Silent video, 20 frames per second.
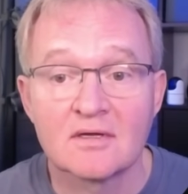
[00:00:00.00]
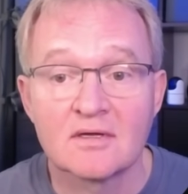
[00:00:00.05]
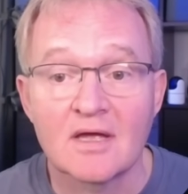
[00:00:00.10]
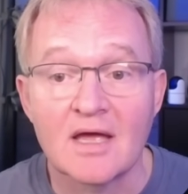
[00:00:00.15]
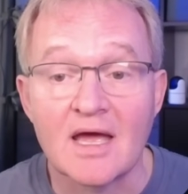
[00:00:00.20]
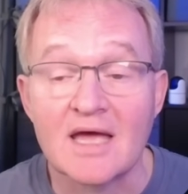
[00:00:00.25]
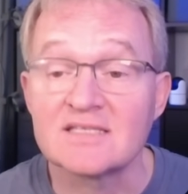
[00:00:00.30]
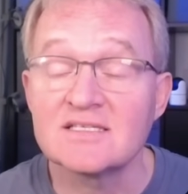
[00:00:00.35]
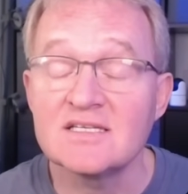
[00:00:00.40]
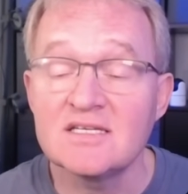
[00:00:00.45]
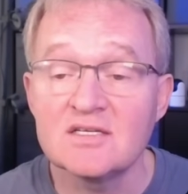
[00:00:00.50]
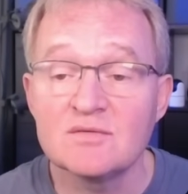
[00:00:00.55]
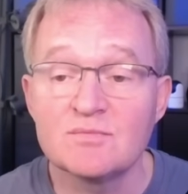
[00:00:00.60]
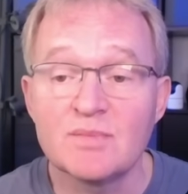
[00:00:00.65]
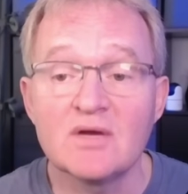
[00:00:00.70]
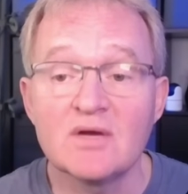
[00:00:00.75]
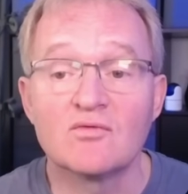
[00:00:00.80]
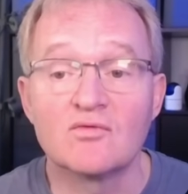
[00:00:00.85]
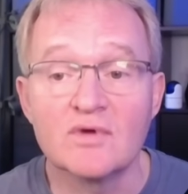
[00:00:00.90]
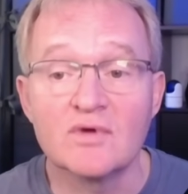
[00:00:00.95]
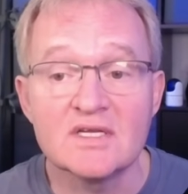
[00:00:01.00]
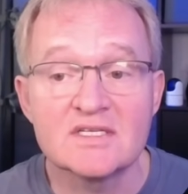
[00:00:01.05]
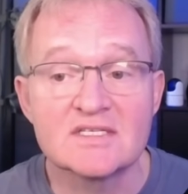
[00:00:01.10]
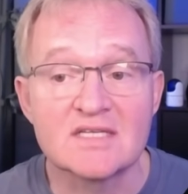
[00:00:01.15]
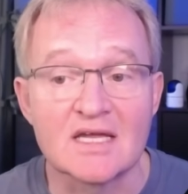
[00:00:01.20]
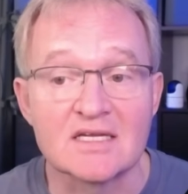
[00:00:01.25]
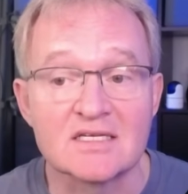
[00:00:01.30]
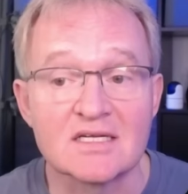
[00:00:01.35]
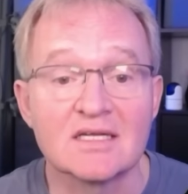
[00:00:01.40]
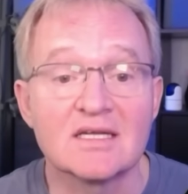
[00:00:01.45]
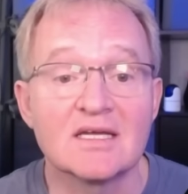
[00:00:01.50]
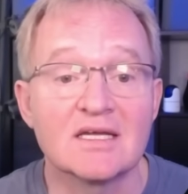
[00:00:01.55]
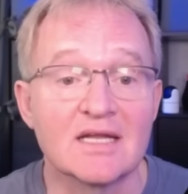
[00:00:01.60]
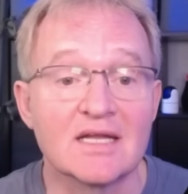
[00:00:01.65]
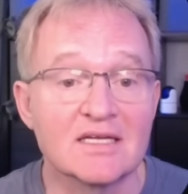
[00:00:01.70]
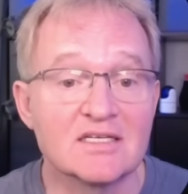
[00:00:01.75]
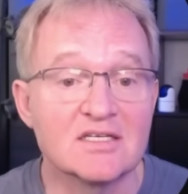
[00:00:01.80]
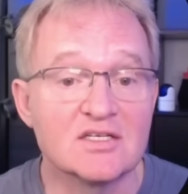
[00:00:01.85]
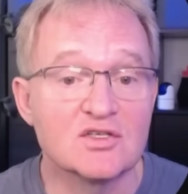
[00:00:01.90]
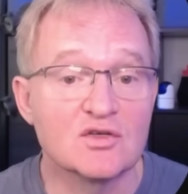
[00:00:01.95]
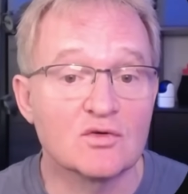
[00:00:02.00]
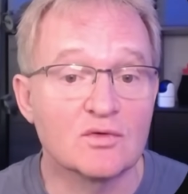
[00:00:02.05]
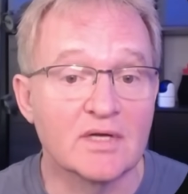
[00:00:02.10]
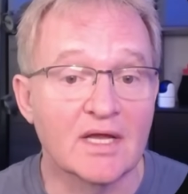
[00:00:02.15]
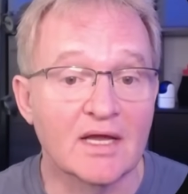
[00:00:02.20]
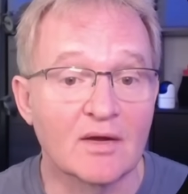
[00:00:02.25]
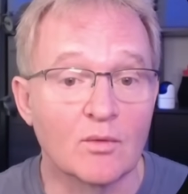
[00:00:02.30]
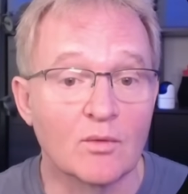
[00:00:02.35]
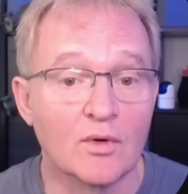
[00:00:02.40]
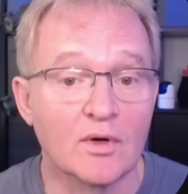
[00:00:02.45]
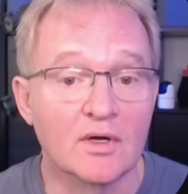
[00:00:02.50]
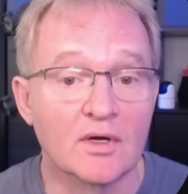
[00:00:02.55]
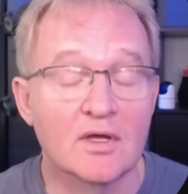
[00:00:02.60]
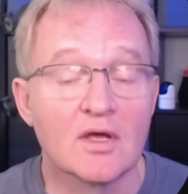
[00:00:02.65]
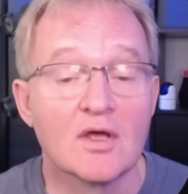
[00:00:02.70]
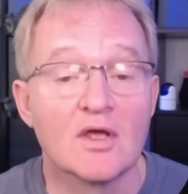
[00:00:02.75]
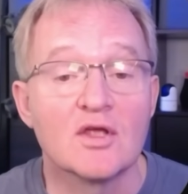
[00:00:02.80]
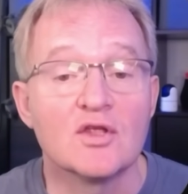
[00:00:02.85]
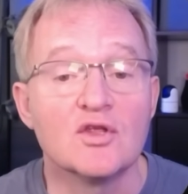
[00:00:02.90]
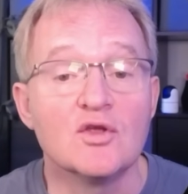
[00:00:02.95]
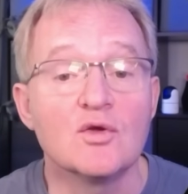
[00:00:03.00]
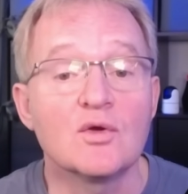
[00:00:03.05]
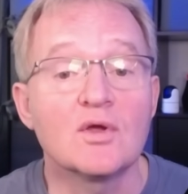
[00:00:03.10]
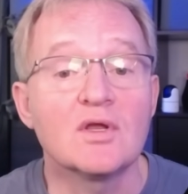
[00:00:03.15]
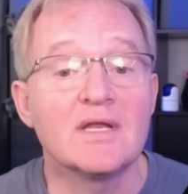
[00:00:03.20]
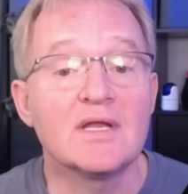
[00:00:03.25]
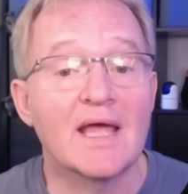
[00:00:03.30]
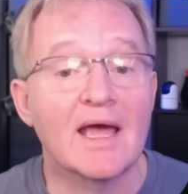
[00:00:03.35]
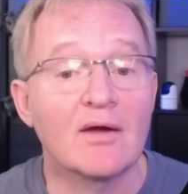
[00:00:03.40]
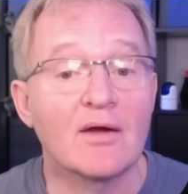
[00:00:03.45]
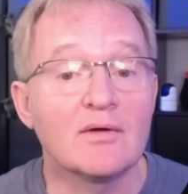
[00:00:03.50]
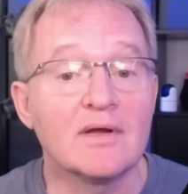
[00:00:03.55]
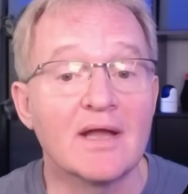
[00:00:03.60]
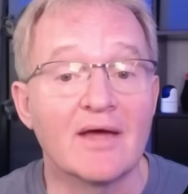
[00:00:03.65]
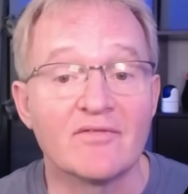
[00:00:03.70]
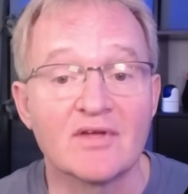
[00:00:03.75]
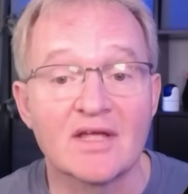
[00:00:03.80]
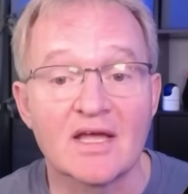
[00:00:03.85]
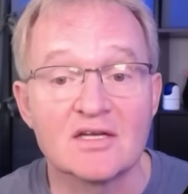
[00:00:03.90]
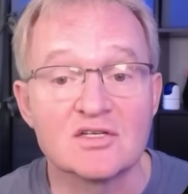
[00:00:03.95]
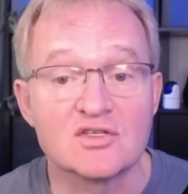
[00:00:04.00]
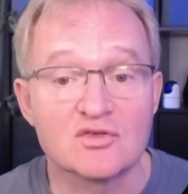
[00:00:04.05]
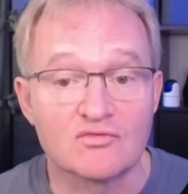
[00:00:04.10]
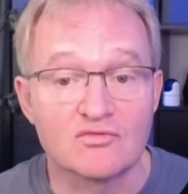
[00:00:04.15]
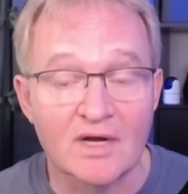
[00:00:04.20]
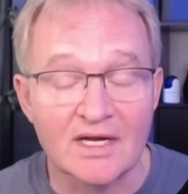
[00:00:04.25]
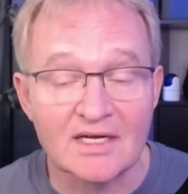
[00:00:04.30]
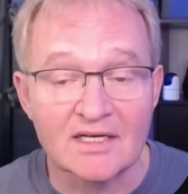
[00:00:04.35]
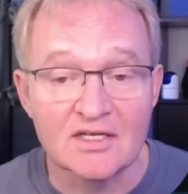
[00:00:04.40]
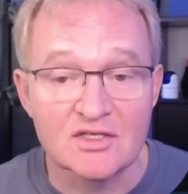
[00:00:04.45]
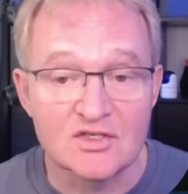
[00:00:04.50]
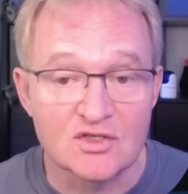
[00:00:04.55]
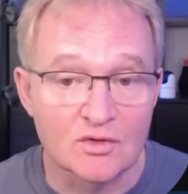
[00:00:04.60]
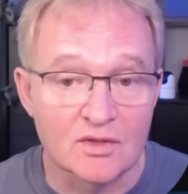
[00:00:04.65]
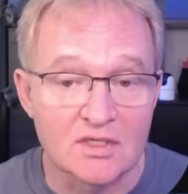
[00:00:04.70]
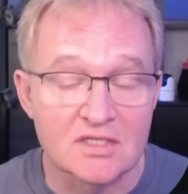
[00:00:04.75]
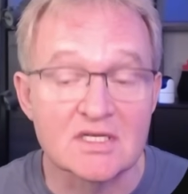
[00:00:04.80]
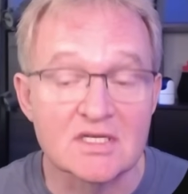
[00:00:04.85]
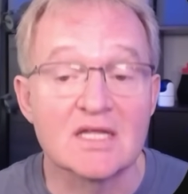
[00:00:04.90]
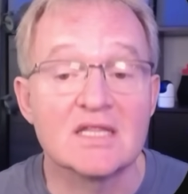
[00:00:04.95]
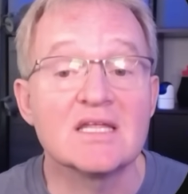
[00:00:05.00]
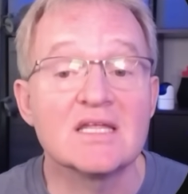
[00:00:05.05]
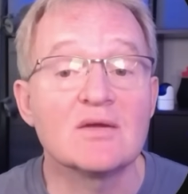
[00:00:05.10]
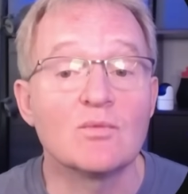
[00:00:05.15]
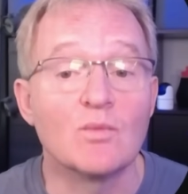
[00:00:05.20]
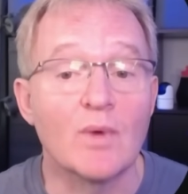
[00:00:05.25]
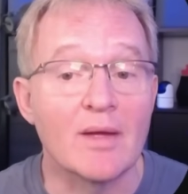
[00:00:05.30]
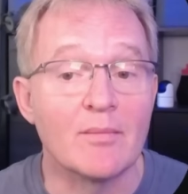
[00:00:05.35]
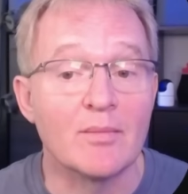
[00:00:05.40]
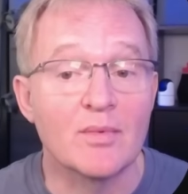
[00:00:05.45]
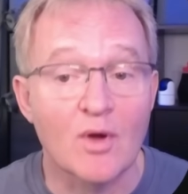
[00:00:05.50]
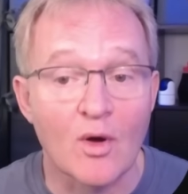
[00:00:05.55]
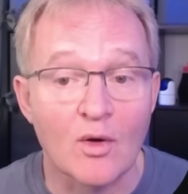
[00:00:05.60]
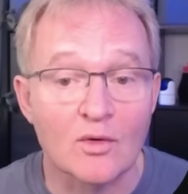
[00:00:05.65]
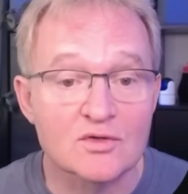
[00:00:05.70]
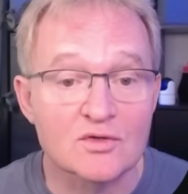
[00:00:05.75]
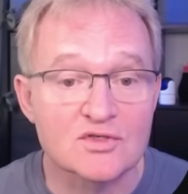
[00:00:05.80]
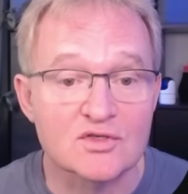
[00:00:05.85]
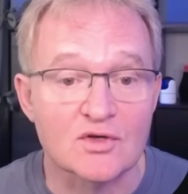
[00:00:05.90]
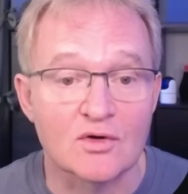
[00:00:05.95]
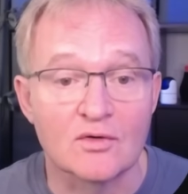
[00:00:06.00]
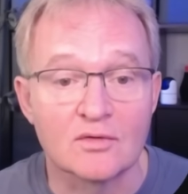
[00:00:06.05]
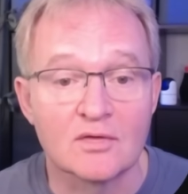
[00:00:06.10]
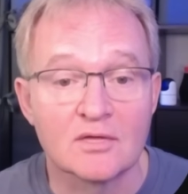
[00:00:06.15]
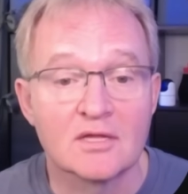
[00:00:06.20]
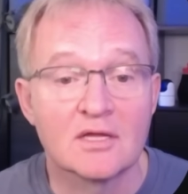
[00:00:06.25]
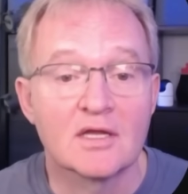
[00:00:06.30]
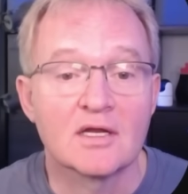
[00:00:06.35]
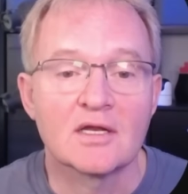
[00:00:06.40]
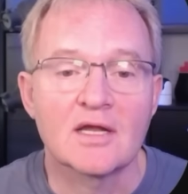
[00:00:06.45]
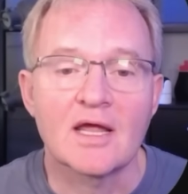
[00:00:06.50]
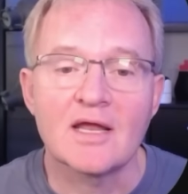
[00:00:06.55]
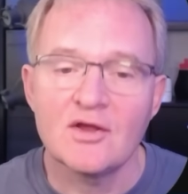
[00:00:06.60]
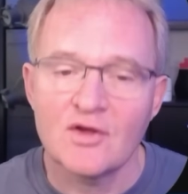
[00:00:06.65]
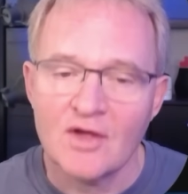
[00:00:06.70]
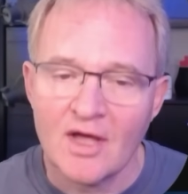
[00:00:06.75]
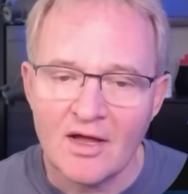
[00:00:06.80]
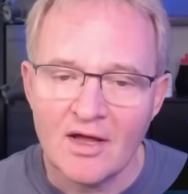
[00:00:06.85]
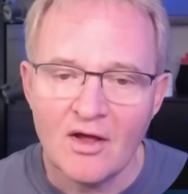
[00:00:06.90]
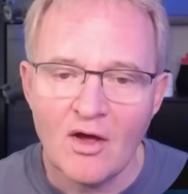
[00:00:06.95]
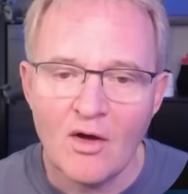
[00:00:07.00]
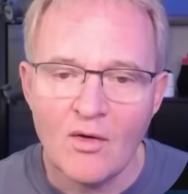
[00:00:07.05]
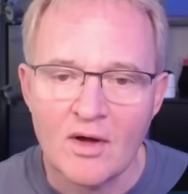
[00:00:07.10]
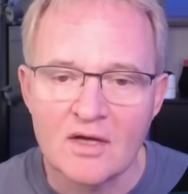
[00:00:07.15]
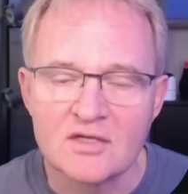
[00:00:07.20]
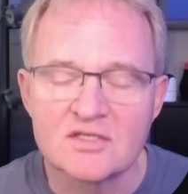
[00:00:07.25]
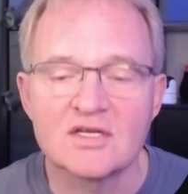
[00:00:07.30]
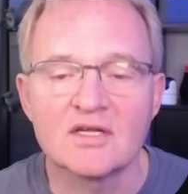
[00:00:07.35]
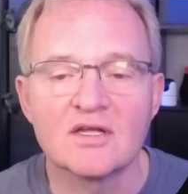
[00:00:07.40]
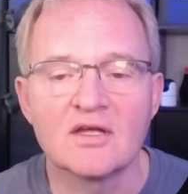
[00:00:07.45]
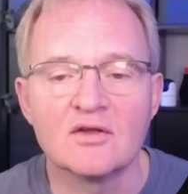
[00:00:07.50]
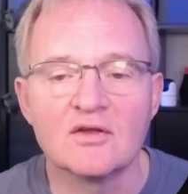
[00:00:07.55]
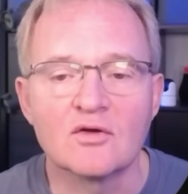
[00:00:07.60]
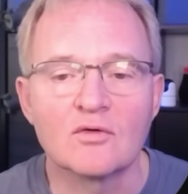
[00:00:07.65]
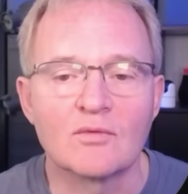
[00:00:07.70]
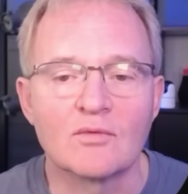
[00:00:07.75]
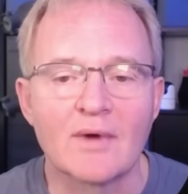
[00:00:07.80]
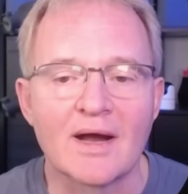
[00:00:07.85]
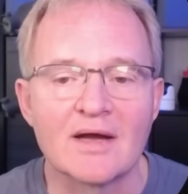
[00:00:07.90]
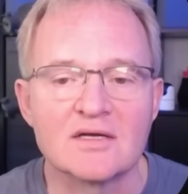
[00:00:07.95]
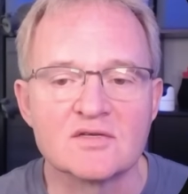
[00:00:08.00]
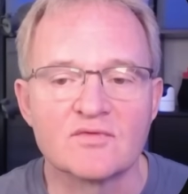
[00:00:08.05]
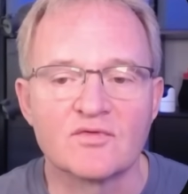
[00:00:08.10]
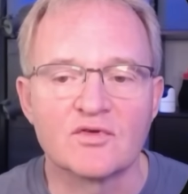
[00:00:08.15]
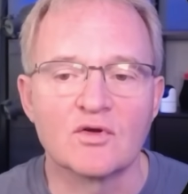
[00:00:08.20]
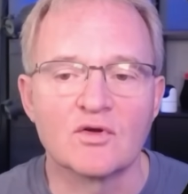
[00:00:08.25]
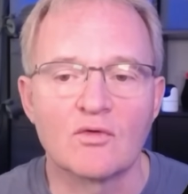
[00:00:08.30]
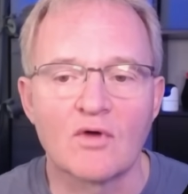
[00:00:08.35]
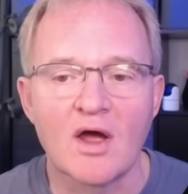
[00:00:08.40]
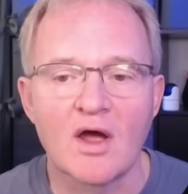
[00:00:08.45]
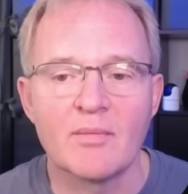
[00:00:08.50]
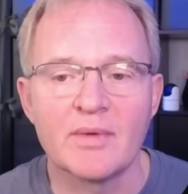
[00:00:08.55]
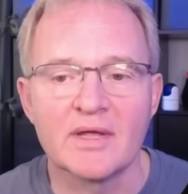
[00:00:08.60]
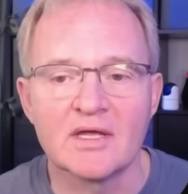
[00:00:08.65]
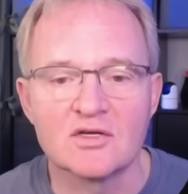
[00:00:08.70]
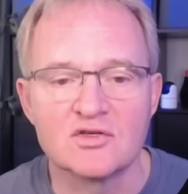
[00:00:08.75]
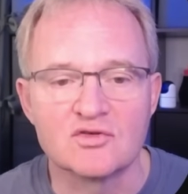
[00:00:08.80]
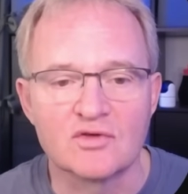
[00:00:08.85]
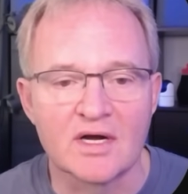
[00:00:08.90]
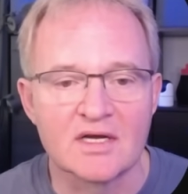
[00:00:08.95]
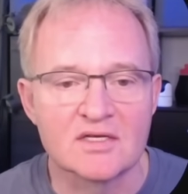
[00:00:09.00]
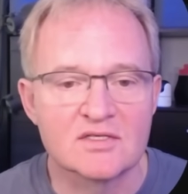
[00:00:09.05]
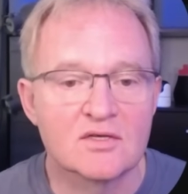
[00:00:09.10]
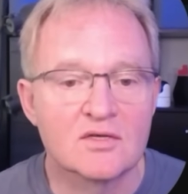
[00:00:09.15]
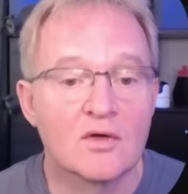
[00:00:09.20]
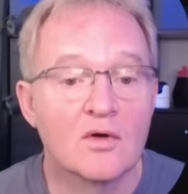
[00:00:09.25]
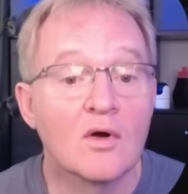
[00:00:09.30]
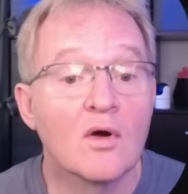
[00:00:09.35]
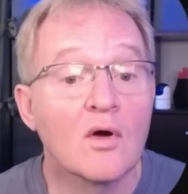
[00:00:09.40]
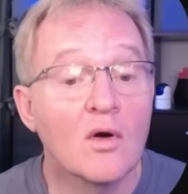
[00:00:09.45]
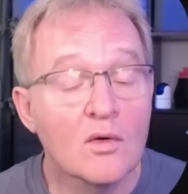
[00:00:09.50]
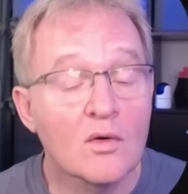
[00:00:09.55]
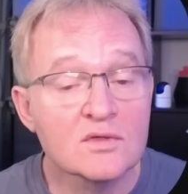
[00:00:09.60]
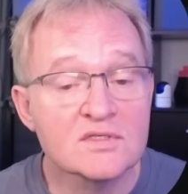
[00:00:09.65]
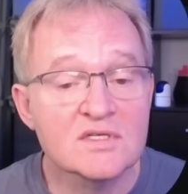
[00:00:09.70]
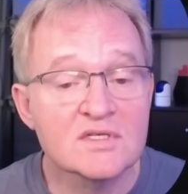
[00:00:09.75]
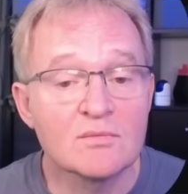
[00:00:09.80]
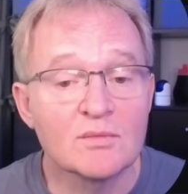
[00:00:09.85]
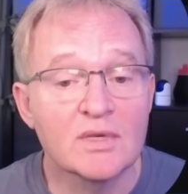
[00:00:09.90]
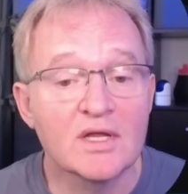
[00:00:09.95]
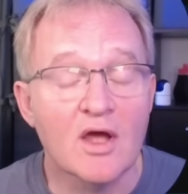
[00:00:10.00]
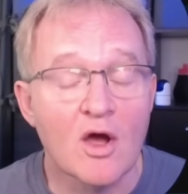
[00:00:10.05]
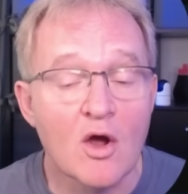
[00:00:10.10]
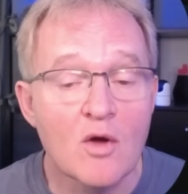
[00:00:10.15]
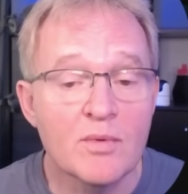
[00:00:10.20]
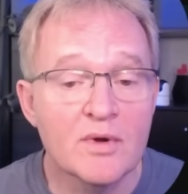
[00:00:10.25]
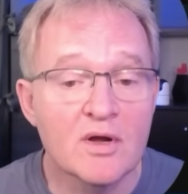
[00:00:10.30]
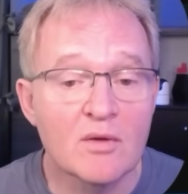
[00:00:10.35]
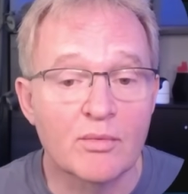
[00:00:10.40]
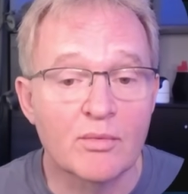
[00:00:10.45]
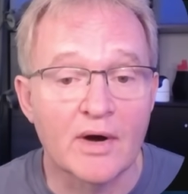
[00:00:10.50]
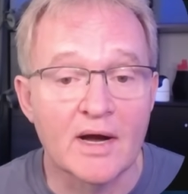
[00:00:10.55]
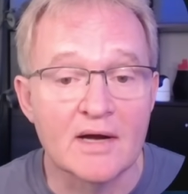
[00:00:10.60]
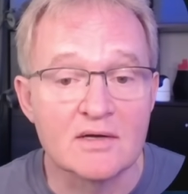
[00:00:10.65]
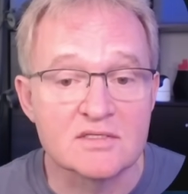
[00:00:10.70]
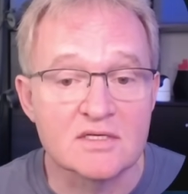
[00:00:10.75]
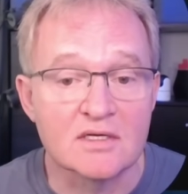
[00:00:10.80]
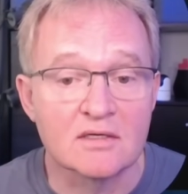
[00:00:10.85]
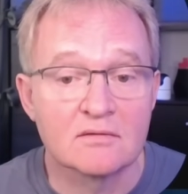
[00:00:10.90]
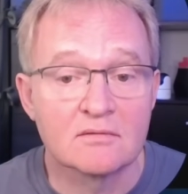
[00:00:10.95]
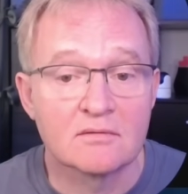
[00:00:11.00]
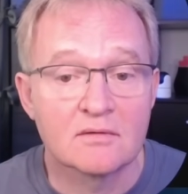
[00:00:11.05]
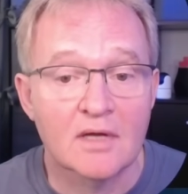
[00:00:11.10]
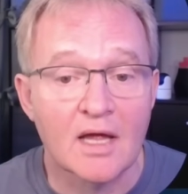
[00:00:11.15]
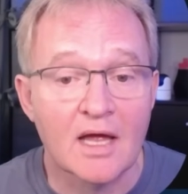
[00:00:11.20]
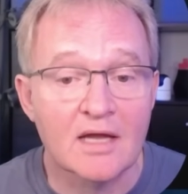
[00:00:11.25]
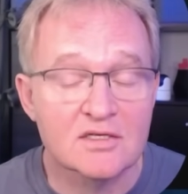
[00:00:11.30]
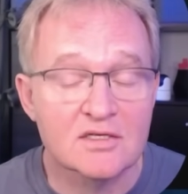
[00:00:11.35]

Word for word: As it has been reset and connected to your network, you can now navigate directly to it in the web console. Now you can go hunting in your router for your IP address, or simply open a browser and